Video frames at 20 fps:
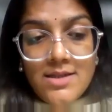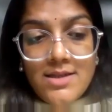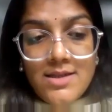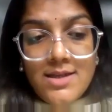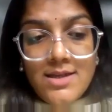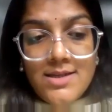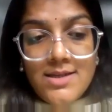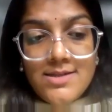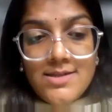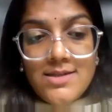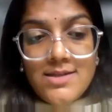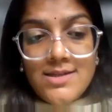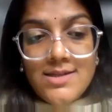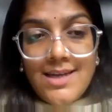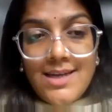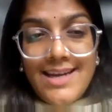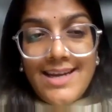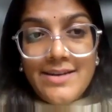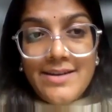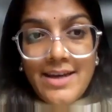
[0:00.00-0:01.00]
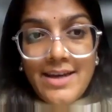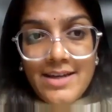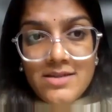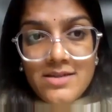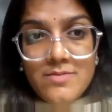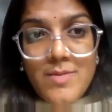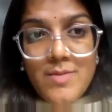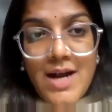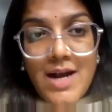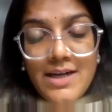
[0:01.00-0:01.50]
this
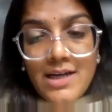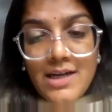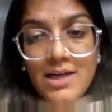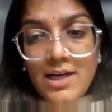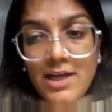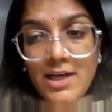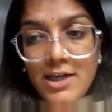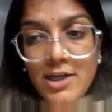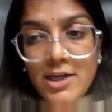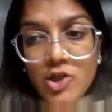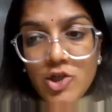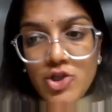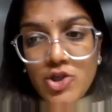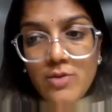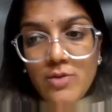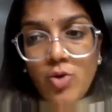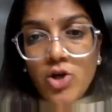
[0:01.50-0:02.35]
charismatic leadership